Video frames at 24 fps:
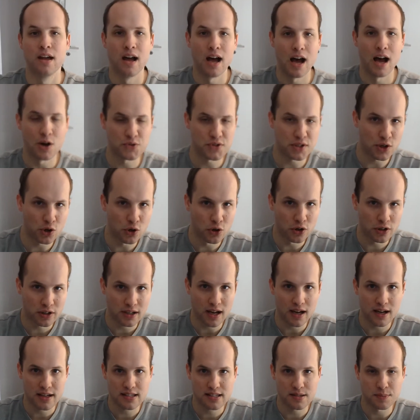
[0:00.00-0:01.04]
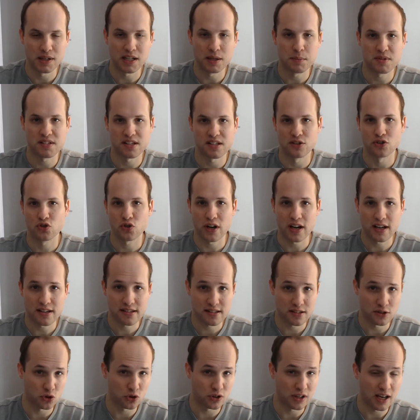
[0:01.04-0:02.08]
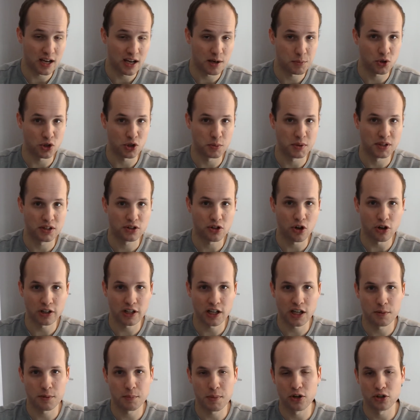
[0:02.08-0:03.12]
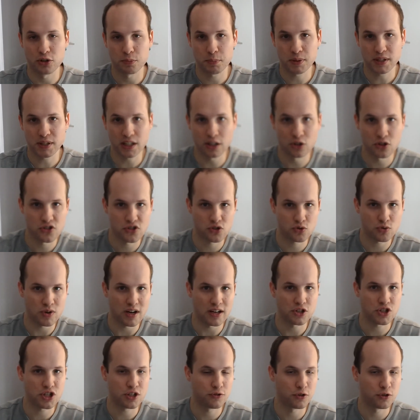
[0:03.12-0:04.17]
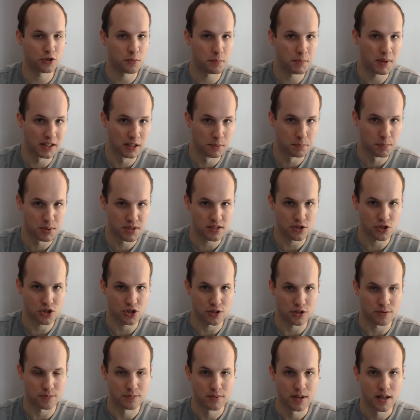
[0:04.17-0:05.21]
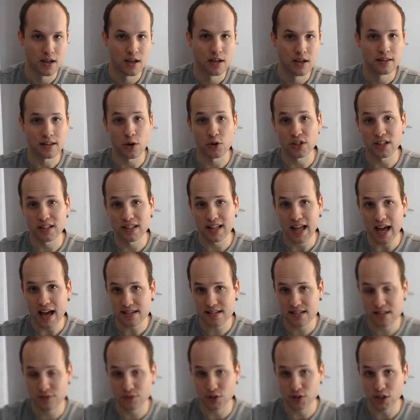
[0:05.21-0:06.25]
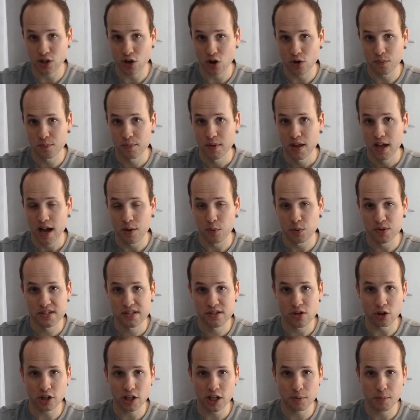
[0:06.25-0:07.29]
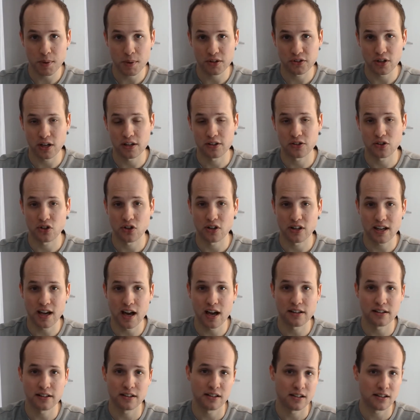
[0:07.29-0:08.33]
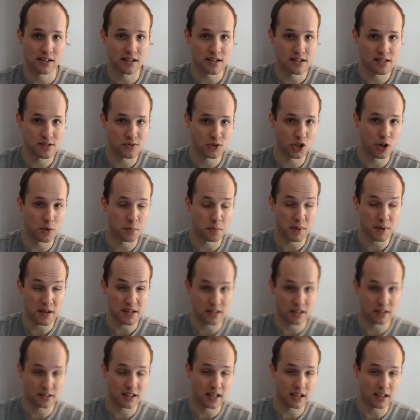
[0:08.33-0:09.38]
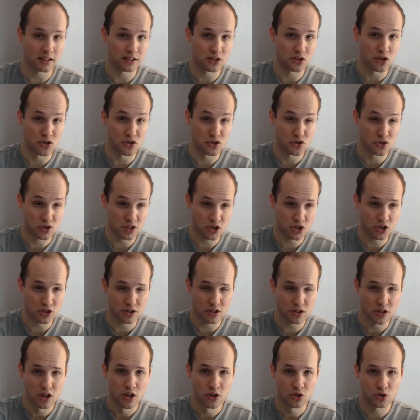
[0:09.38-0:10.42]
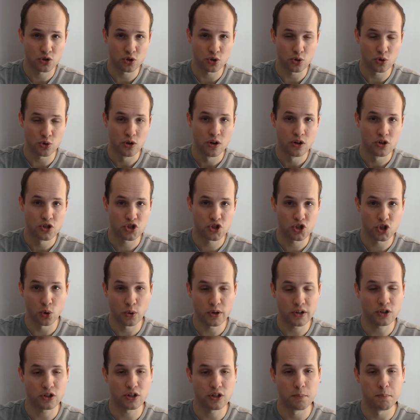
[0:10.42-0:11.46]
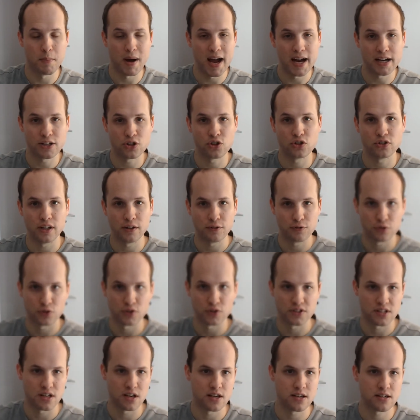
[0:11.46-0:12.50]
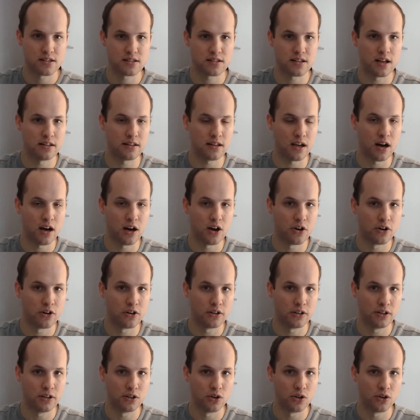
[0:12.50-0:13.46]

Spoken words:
How's it going, guys? My name is Andreas and today I'm going to be talking about PLO strategy for the middle position. Now in the last video I was talking about under the gun, and in this video I'm basically taking the transition to show you the minor differences that are